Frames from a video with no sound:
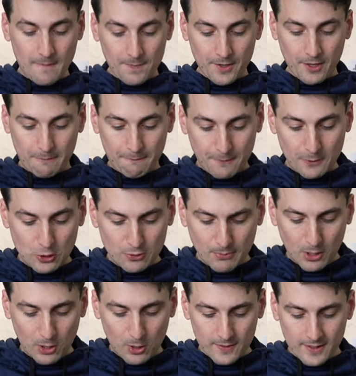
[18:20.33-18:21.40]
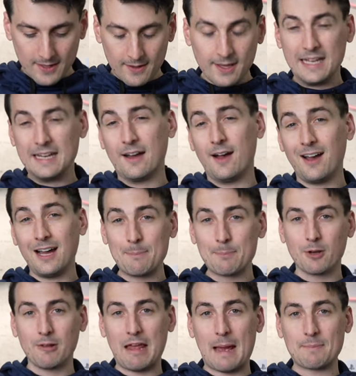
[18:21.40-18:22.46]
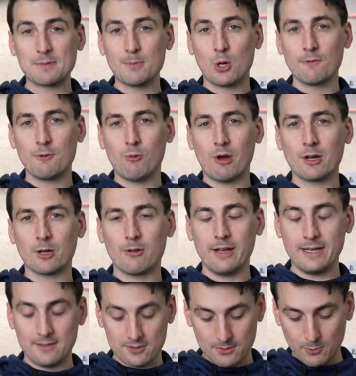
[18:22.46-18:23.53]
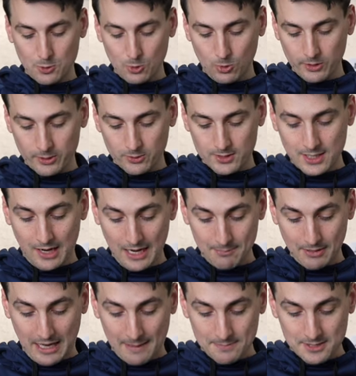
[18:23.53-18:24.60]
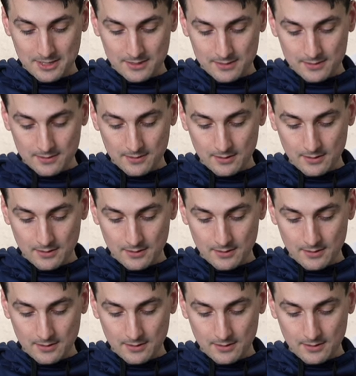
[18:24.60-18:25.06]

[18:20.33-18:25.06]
a food mode, and a hyperlapse mode if you want to create some cool little time lapses.